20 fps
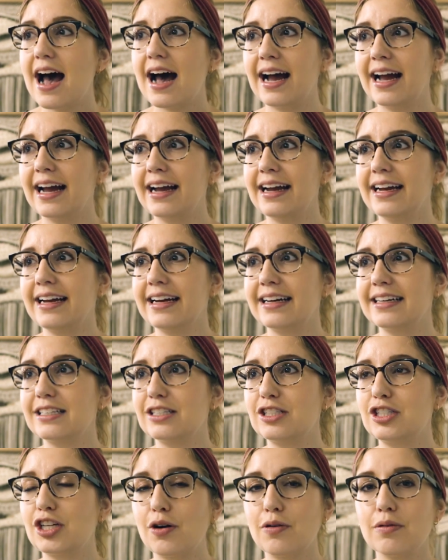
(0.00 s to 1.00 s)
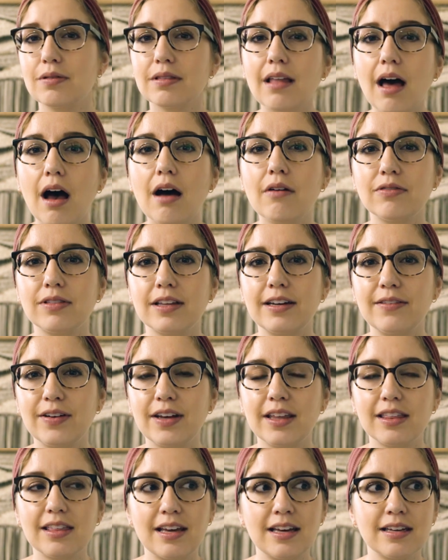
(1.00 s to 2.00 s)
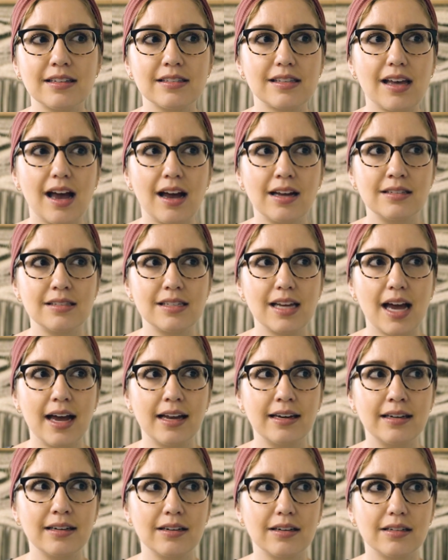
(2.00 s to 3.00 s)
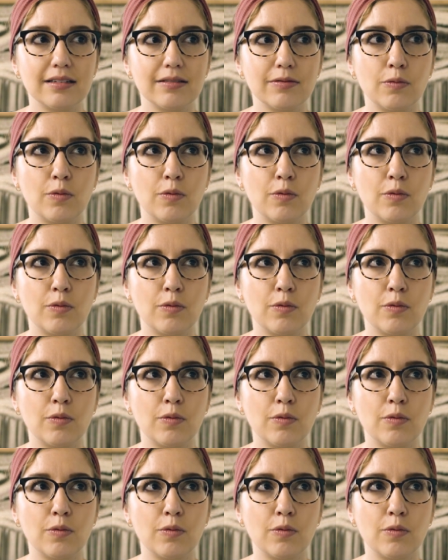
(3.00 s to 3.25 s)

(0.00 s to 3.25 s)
I don't love leaving things undone,